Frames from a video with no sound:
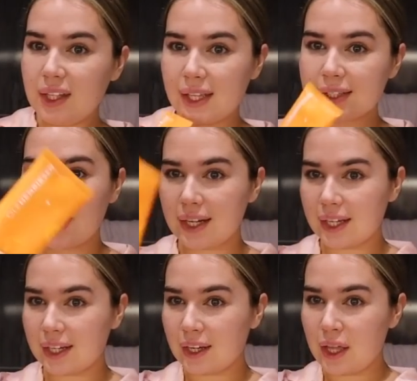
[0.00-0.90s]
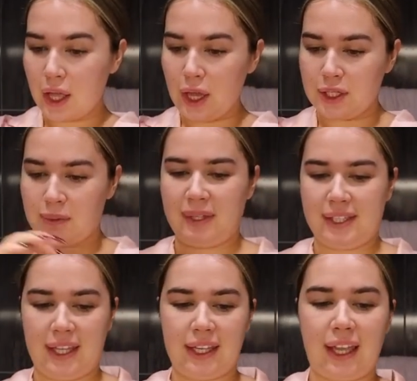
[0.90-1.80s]
Let's get in to my
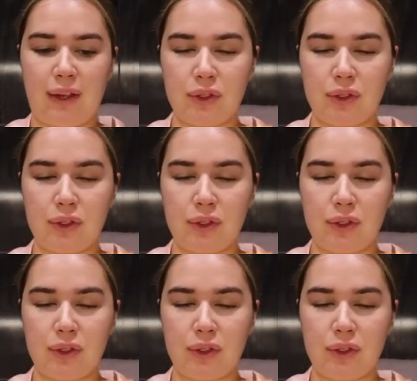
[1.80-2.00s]
skincare